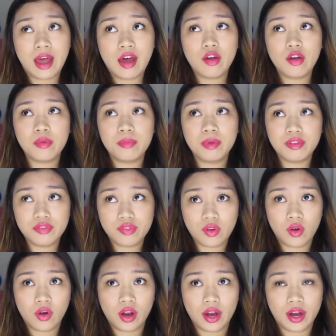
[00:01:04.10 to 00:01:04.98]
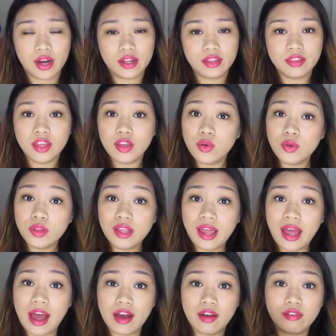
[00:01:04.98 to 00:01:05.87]
ako before, they
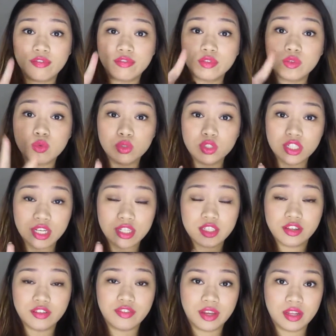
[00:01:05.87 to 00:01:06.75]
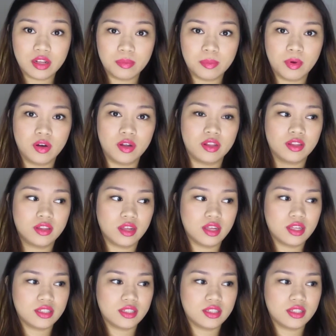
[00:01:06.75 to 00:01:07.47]
only have 2 shades available.